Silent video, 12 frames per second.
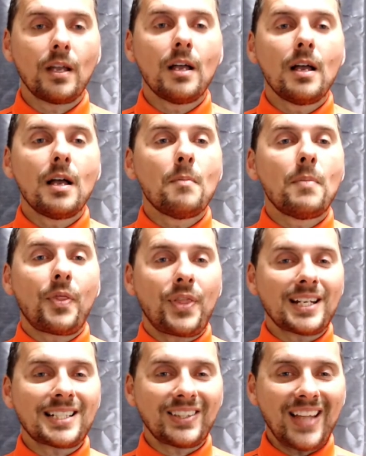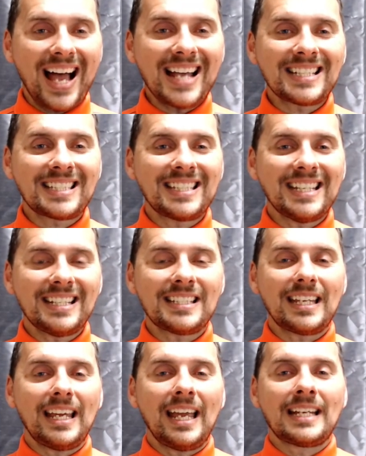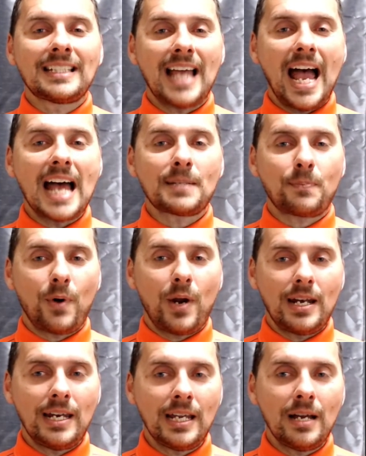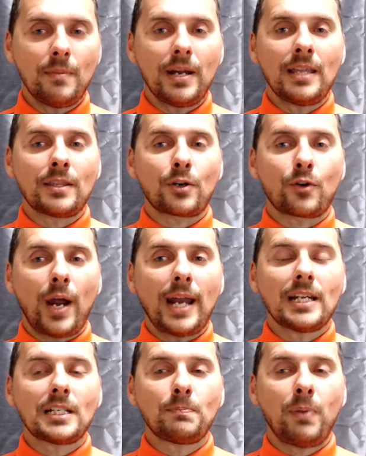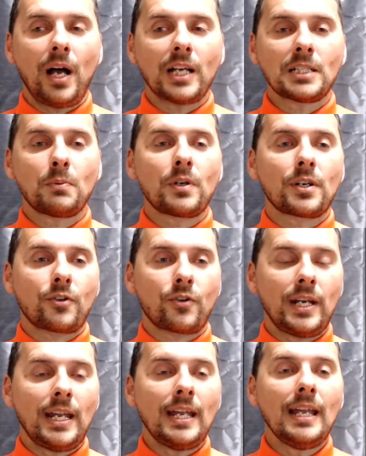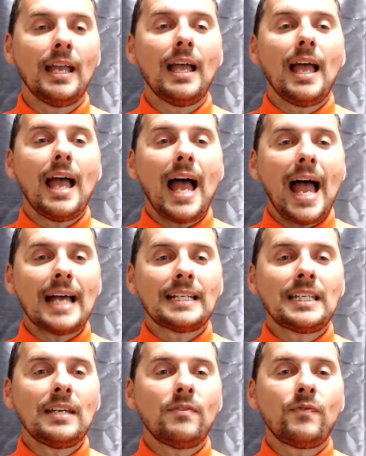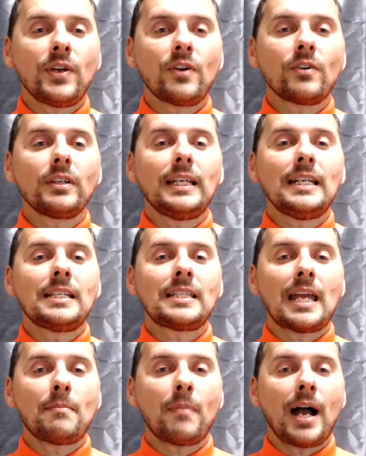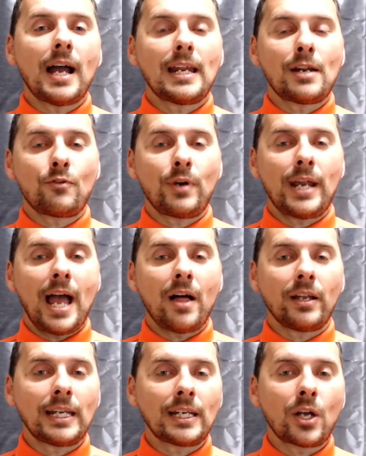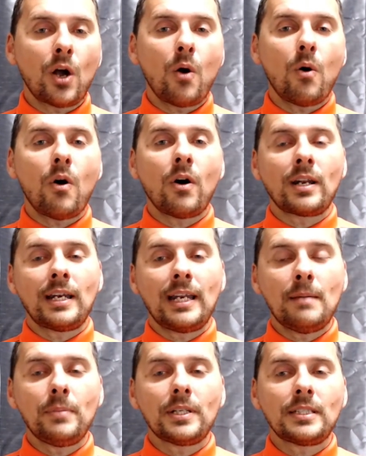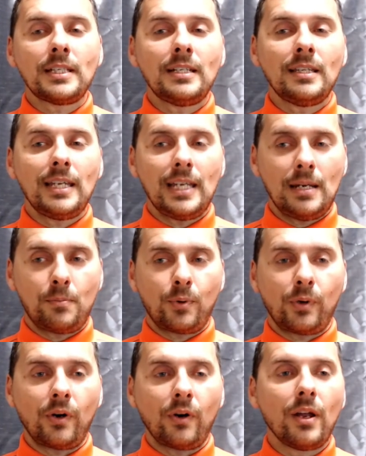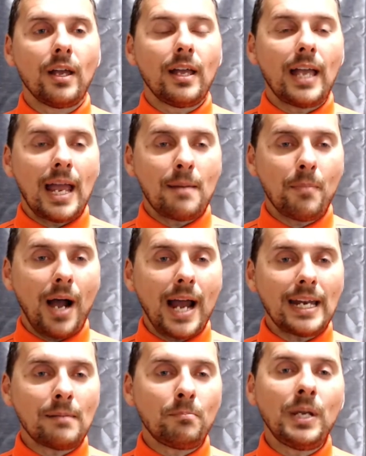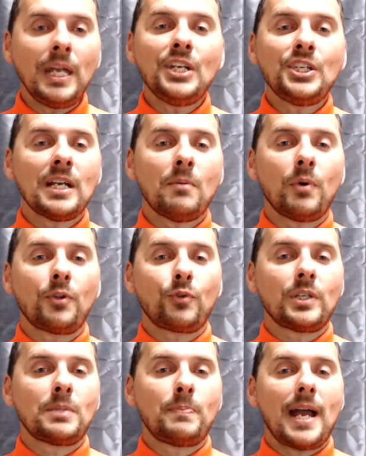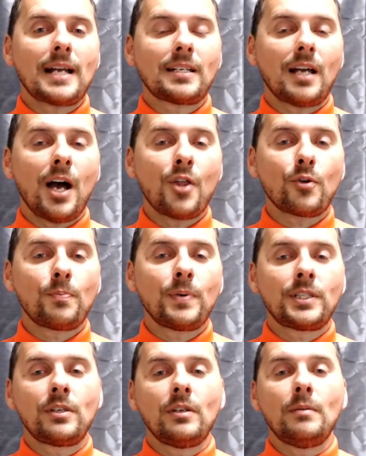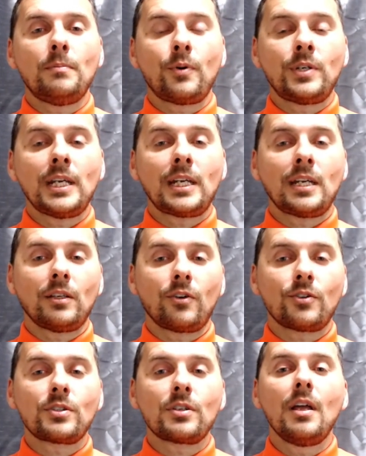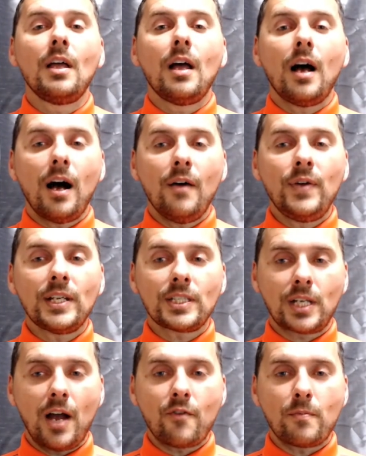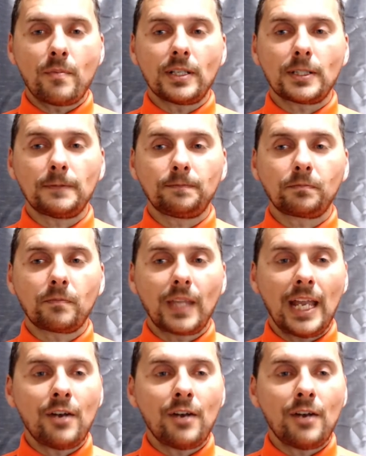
But this last sentence exasperated him in the greatest possible degree, as he feared lest they might in reality go on an embassy to the emperor and might impeach him with respect to other particulars of his government, in